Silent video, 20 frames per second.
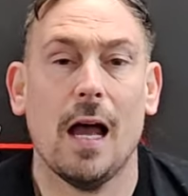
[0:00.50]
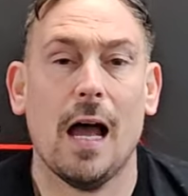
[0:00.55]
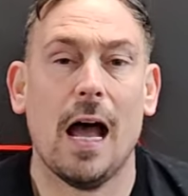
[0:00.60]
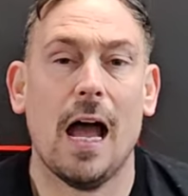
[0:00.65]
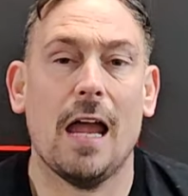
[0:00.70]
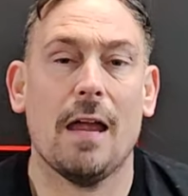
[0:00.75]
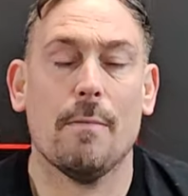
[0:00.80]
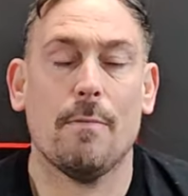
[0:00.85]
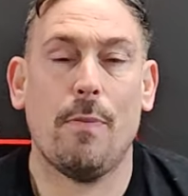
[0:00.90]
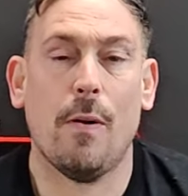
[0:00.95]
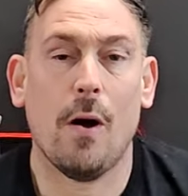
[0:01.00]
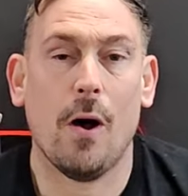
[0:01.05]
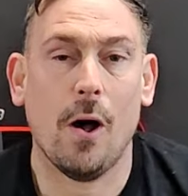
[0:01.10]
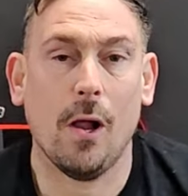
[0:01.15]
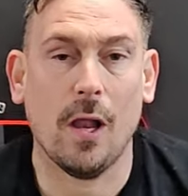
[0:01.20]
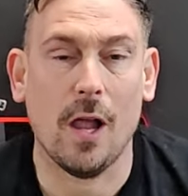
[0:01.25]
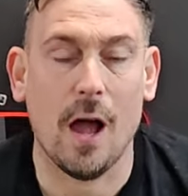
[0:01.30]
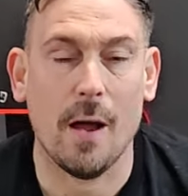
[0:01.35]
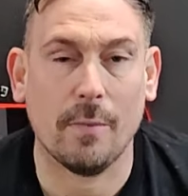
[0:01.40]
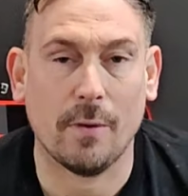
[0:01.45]
Hi, I'm
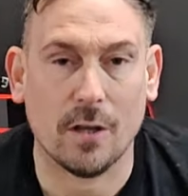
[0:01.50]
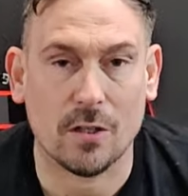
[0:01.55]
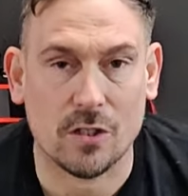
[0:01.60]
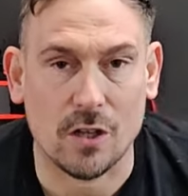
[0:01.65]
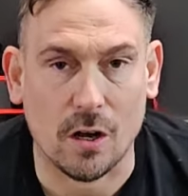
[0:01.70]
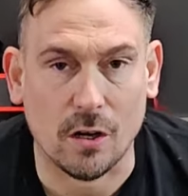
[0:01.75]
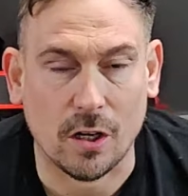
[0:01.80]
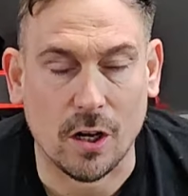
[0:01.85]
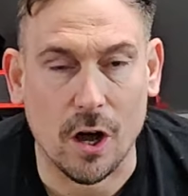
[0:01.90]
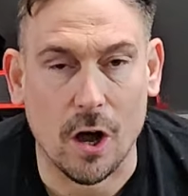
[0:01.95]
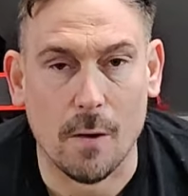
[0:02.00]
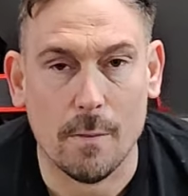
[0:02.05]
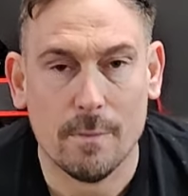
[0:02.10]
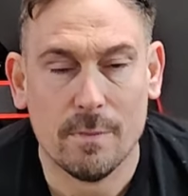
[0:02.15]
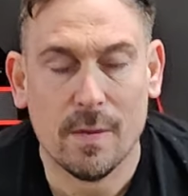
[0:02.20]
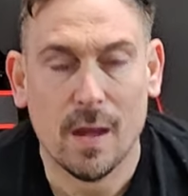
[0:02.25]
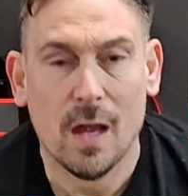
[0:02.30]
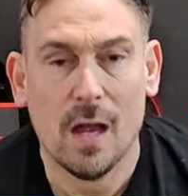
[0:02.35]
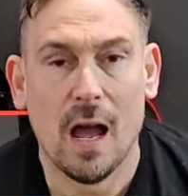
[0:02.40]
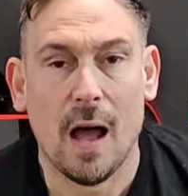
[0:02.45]
Paul,
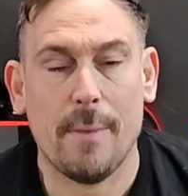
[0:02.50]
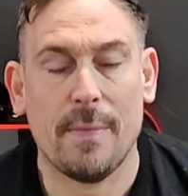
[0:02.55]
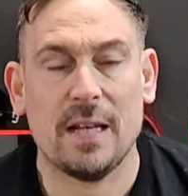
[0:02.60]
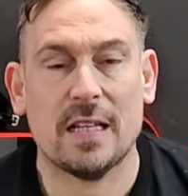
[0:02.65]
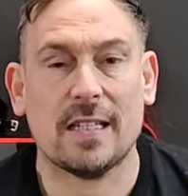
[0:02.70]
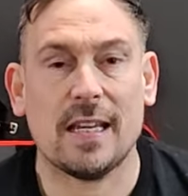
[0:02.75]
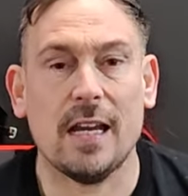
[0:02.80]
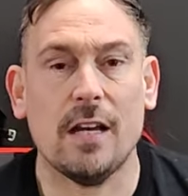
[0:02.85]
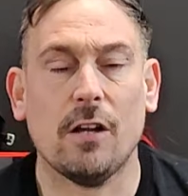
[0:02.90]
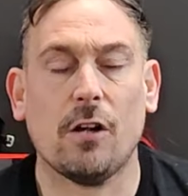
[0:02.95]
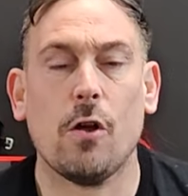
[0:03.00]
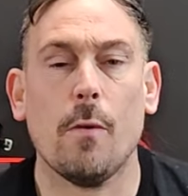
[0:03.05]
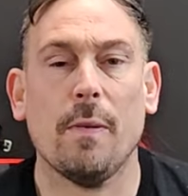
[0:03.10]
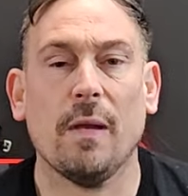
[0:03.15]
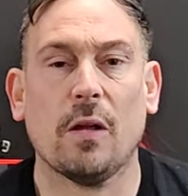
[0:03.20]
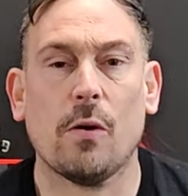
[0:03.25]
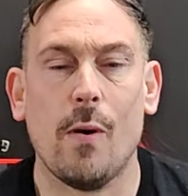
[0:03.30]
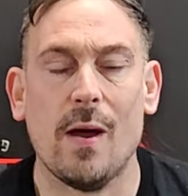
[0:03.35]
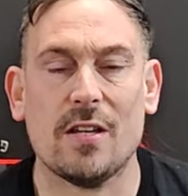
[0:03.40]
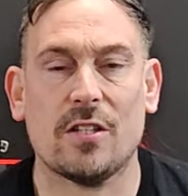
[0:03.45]
ARMGODS.com. I've been sent a couple
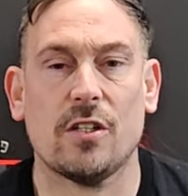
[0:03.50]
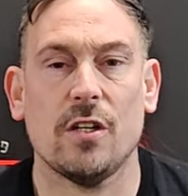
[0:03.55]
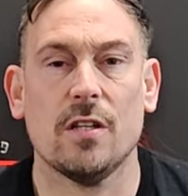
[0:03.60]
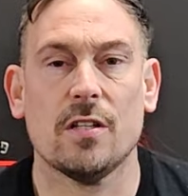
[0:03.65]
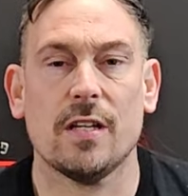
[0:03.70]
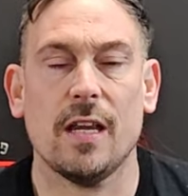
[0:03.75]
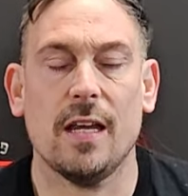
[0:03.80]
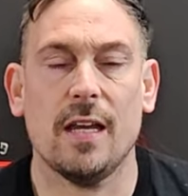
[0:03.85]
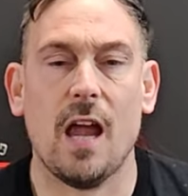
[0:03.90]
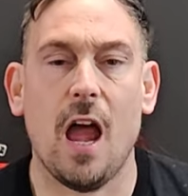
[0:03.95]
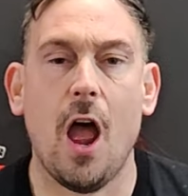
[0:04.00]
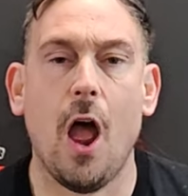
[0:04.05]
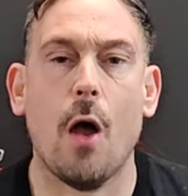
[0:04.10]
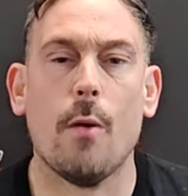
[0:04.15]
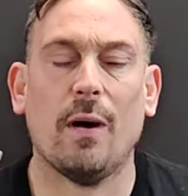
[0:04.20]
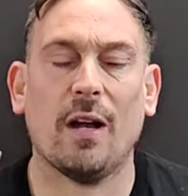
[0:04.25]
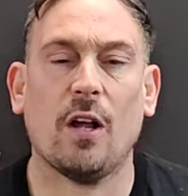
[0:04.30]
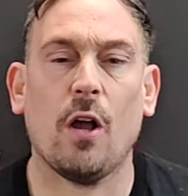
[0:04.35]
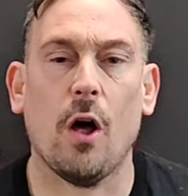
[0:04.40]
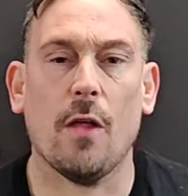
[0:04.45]
of questions in how
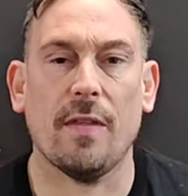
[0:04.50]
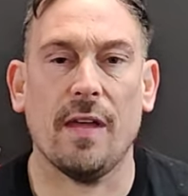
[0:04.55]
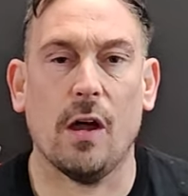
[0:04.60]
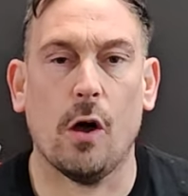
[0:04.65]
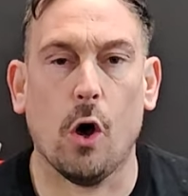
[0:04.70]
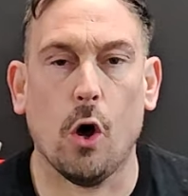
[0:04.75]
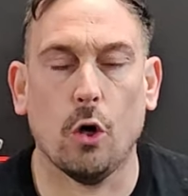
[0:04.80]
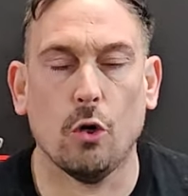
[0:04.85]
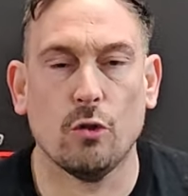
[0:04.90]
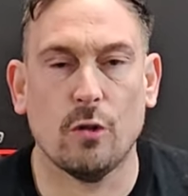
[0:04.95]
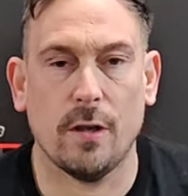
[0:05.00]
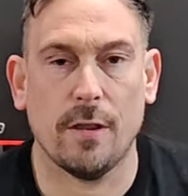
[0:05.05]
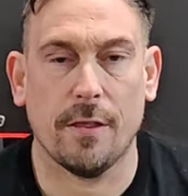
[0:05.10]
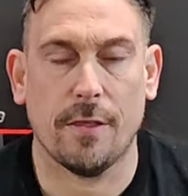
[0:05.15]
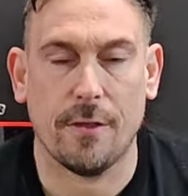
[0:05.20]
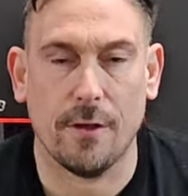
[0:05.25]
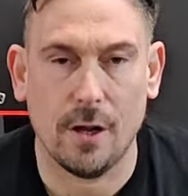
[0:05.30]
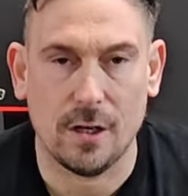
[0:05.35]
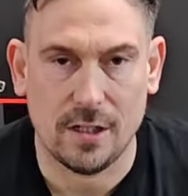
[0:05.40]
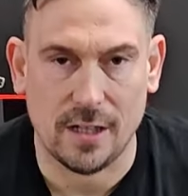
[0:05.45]
I got the
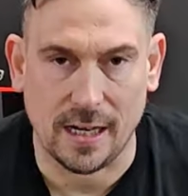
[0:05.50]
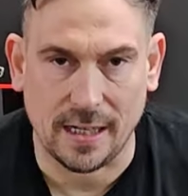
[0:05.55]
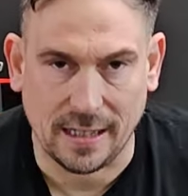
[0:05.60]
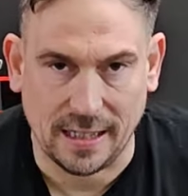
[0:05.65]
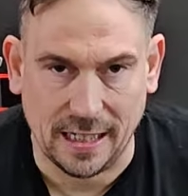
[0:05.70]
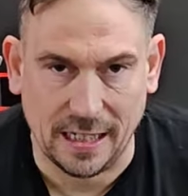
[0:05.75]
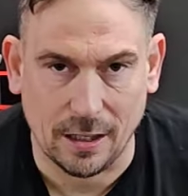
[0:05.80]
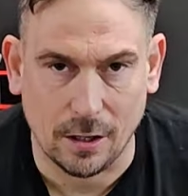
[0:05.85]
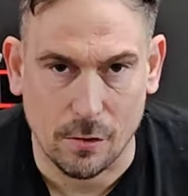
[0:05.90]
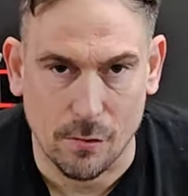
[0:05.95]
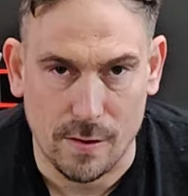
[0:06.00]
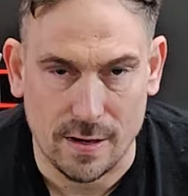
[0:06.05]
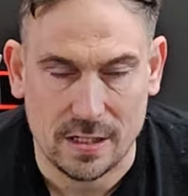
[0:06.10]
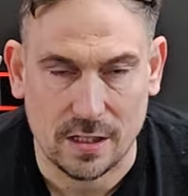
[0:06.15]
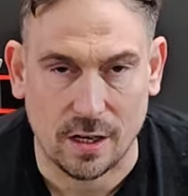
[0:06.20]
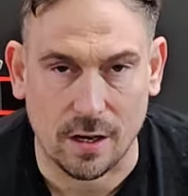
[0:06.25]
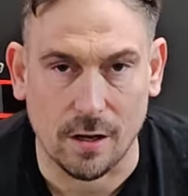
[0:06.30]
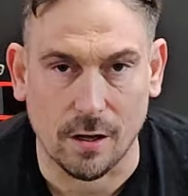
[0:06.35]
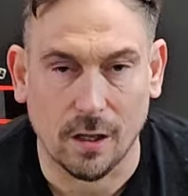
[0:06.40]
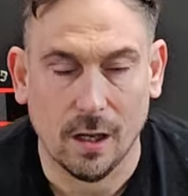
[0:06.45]
138 kilo wrist
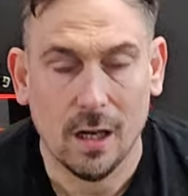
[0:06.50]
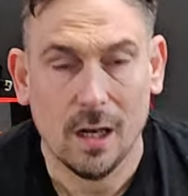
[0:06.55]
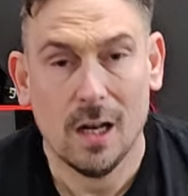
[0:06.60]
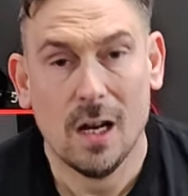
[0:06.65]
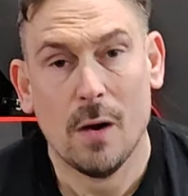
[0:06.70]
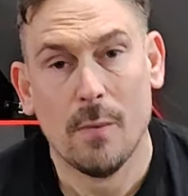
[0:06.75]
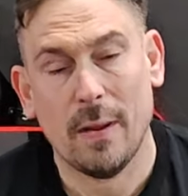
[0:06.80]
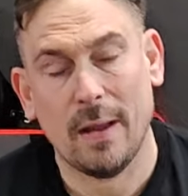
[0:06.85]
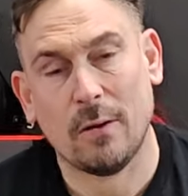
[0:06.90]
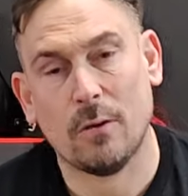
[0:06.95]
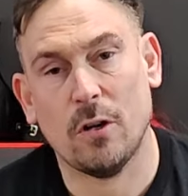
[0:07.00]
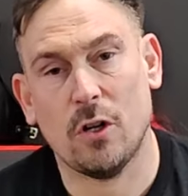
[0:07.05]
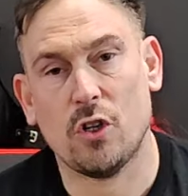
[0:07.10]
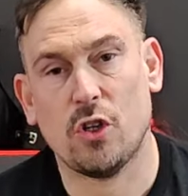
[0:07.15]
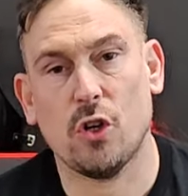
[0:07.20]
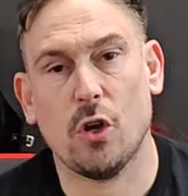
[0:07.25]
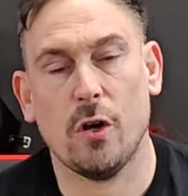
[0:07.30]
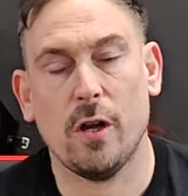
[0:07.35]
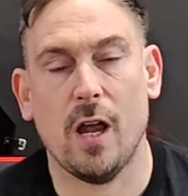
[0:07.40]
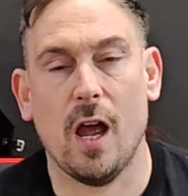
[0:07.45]
curl. Well, I'm going to
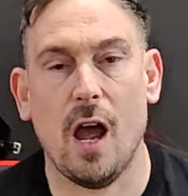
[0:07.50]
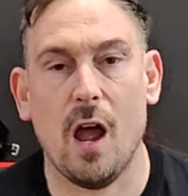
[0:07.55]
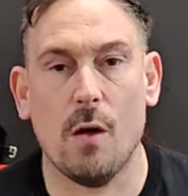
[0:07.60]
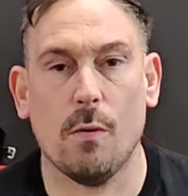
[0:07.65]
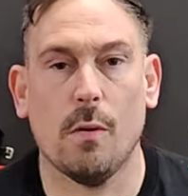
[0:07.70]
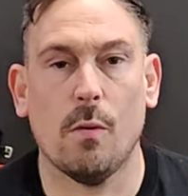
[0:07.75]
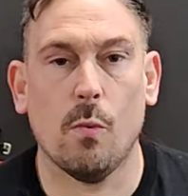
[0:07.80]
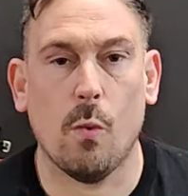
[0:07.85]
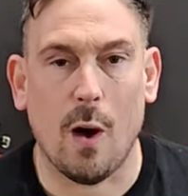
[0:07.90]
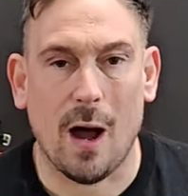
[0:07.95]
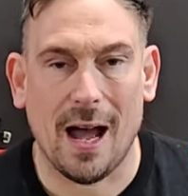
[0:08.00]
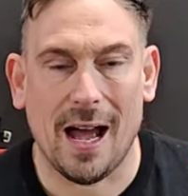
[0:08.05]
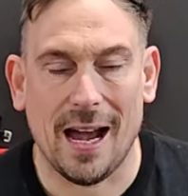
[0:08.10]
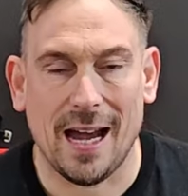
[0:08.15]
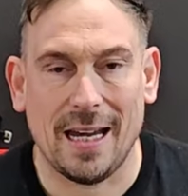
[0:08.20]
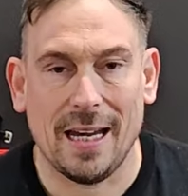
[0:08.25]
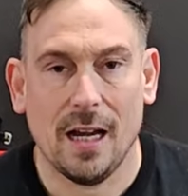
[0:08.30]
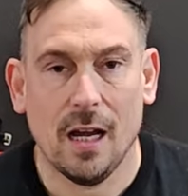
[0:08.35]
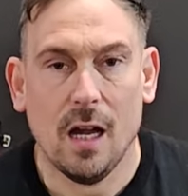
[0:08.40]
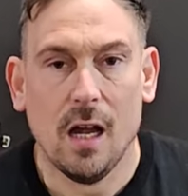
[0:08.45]
show you how and
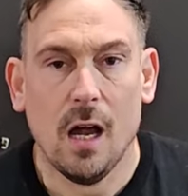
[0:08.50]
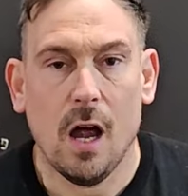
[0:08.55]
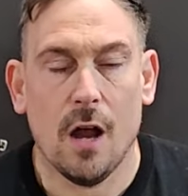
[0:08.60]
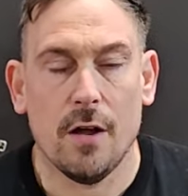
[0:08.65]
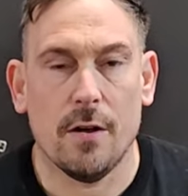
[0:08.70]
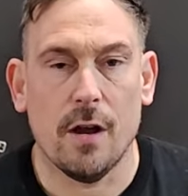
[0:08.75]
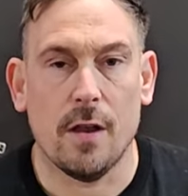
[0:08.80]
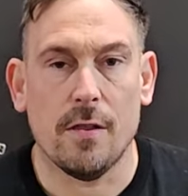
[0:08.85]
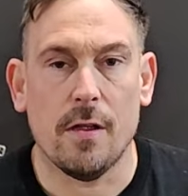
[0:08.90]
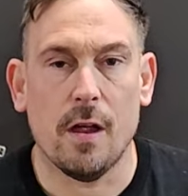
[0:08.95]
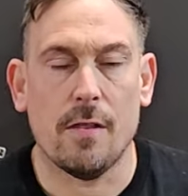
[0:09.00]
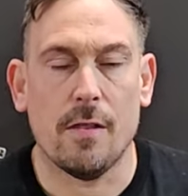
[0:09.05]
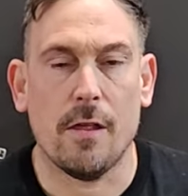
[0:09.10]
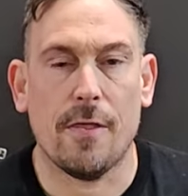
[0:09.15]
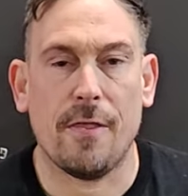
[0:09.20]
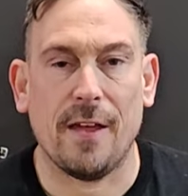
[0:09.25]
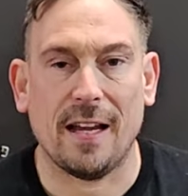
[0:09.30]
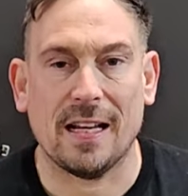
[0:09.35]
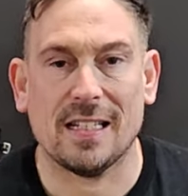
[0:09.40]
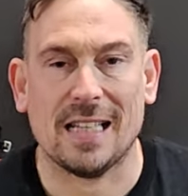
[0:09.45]
why and the
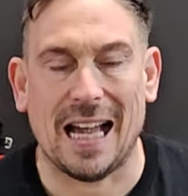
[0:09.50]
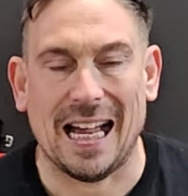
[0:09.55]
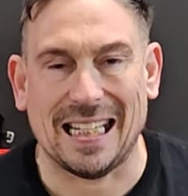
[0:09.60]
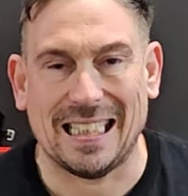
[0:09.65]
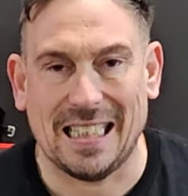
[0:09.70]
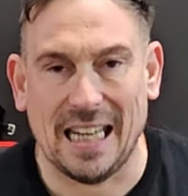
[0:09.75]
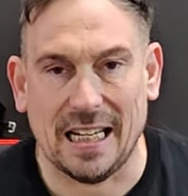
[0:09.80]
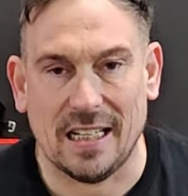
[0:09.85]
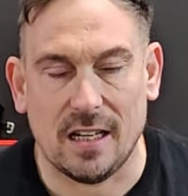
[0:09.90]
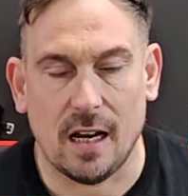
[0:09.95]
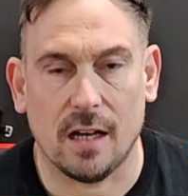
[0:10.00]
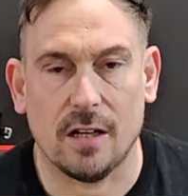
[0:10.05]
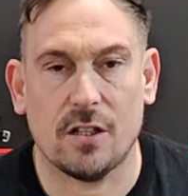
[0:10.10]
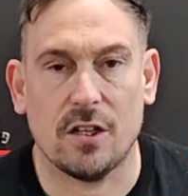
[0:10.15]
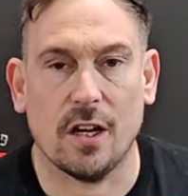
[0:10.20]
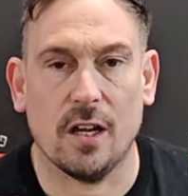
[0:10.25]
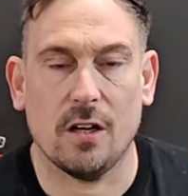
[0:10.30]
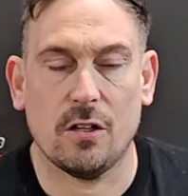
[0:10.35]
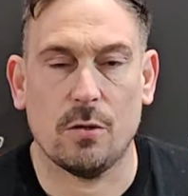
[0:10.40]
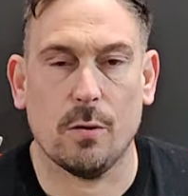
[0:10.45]
things that I did
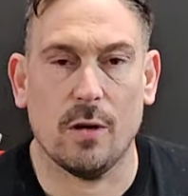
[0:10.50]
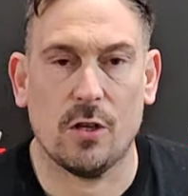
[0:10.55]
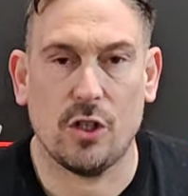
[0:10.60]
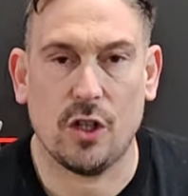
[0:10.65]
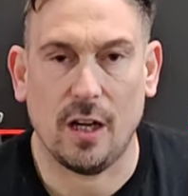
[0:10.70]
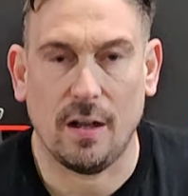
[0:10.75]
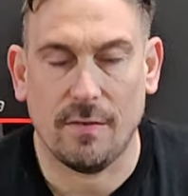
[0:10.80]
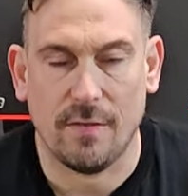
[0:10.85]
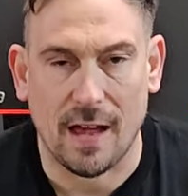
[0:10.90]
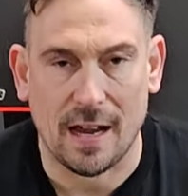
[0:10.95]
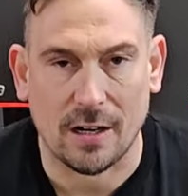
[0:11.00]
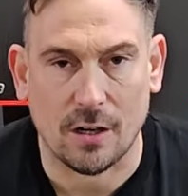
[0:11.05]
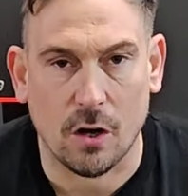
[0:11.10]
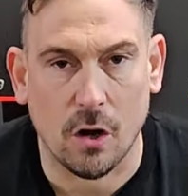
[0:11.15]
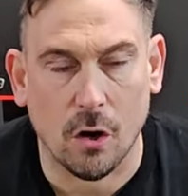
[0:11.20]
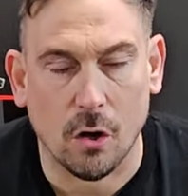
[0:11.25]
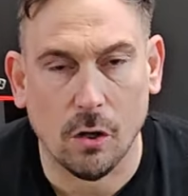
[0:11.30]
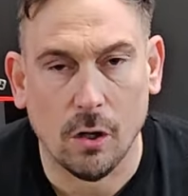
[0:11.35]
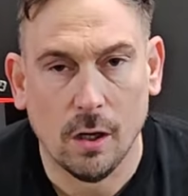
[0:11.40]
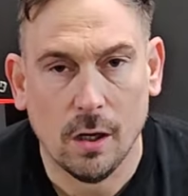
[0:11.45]
to achieve that
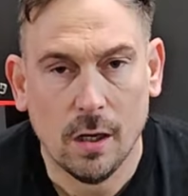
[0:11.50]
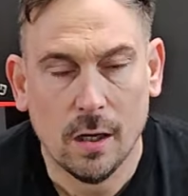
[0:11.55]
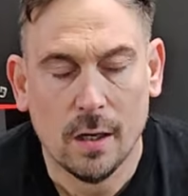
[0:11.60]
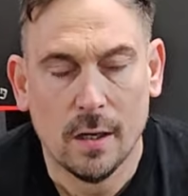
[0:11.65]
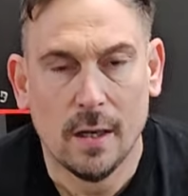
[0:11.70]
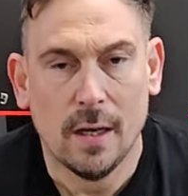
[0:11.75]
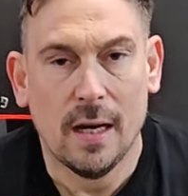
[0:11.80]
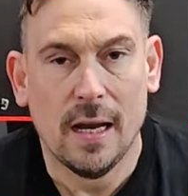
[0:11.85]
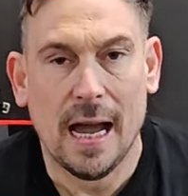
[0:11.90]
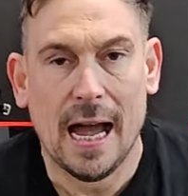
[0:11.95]
goal.